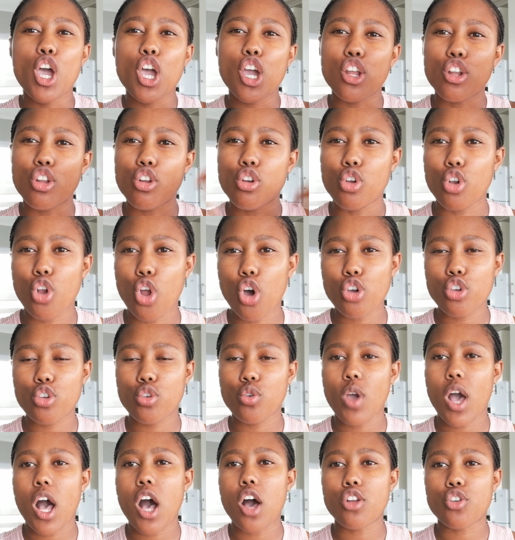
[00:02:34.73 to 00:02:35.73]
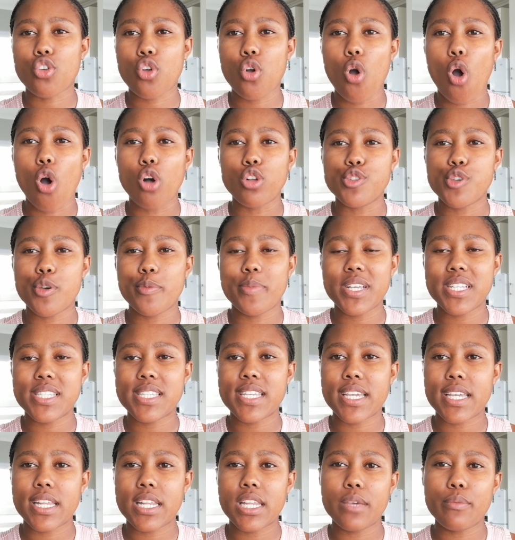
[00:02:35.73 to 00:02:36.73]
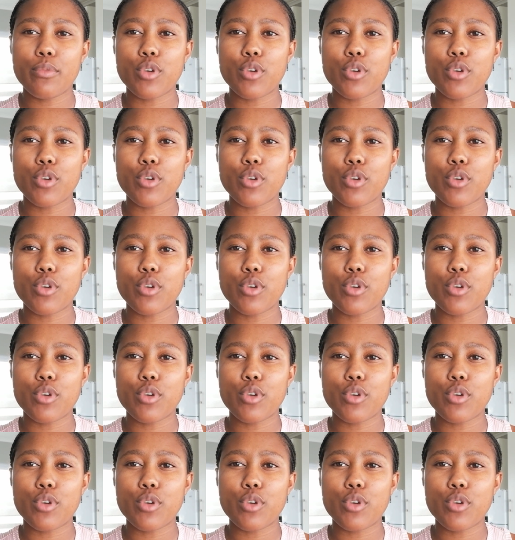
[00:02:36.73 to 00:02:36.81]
it'll log you out automatically,